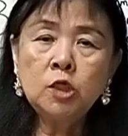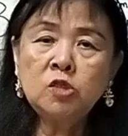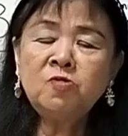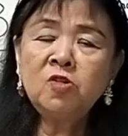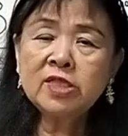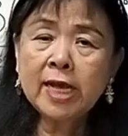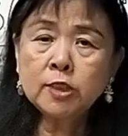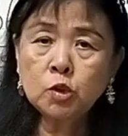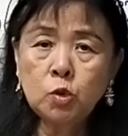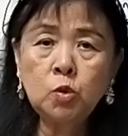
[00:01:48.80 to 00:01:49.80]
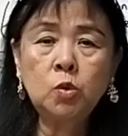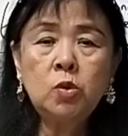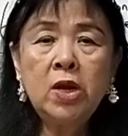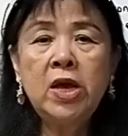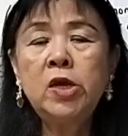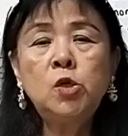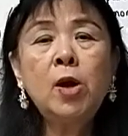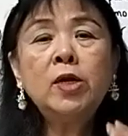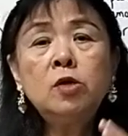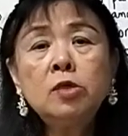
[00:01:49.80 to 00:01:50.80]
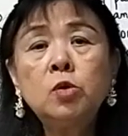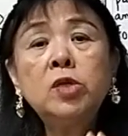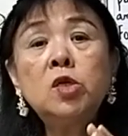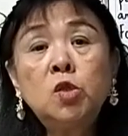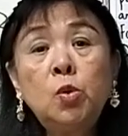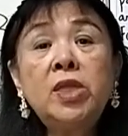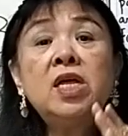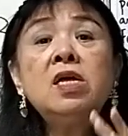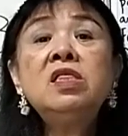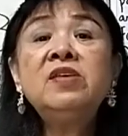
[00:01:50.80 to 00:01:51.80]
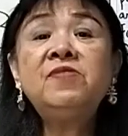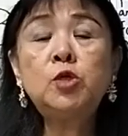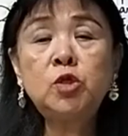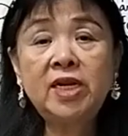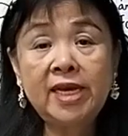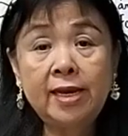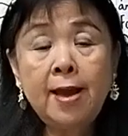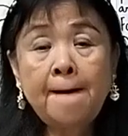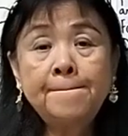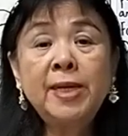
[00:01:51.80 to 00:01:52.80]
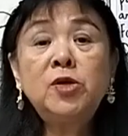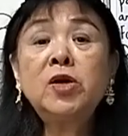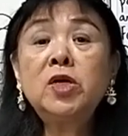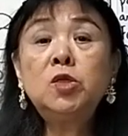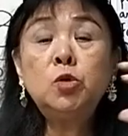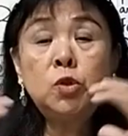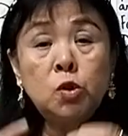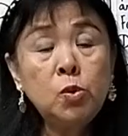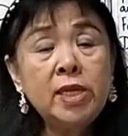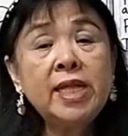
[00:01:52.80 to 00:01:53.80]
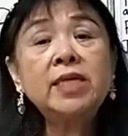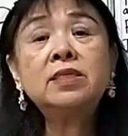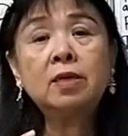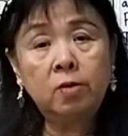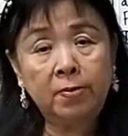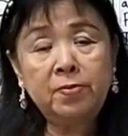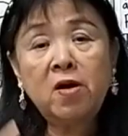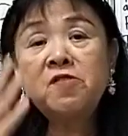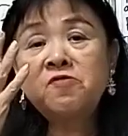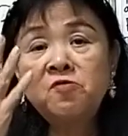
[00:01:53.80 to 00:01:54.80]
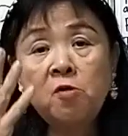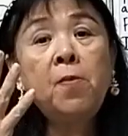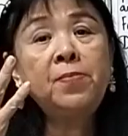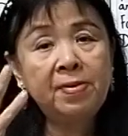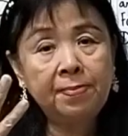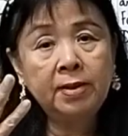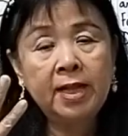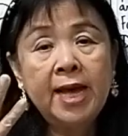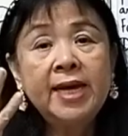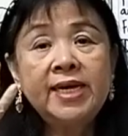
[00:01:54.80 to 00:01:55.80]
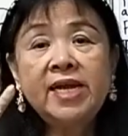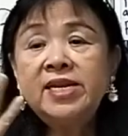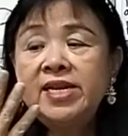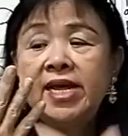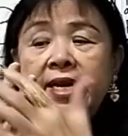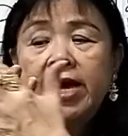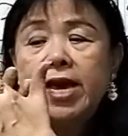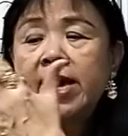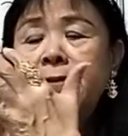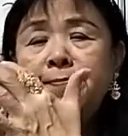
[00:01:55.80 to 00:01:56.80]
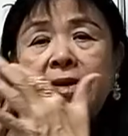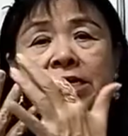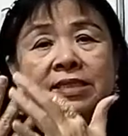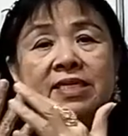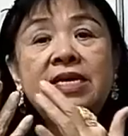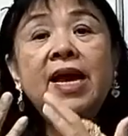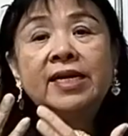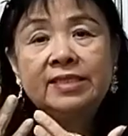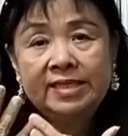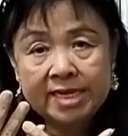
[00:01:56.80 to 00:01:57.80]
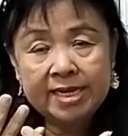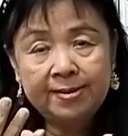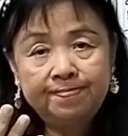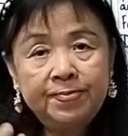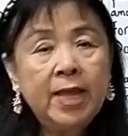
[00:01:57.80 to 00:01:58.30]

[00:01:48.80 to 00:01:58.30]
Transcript: So for task 2, you are not going to do it individually, but you are going to do it as a group of 4 people. Candidate A, B, C, and D.